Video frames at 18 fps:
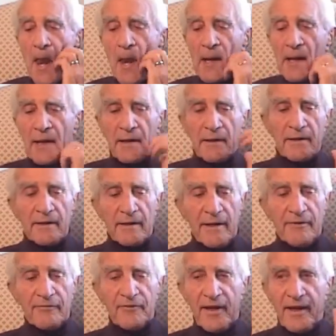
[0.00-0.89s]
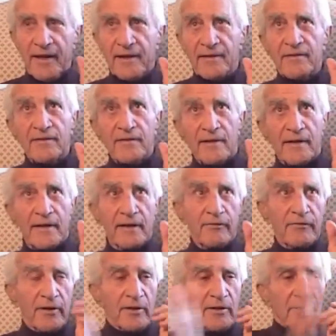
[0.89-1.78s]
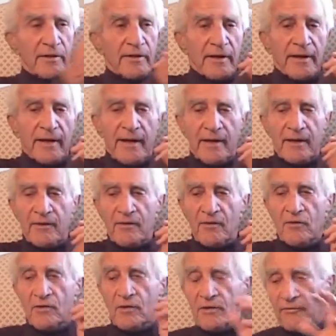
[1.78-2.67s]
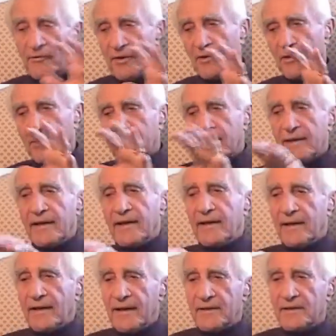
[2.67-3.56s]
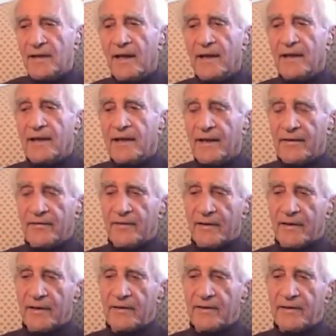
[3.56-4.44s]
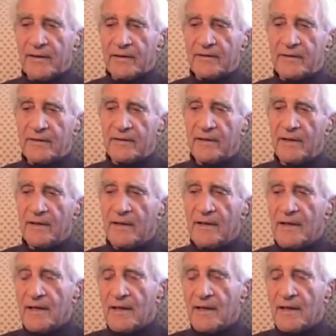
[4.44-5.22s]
And on the left-hand side, if you're looking out, or if you're looking in as a conductor,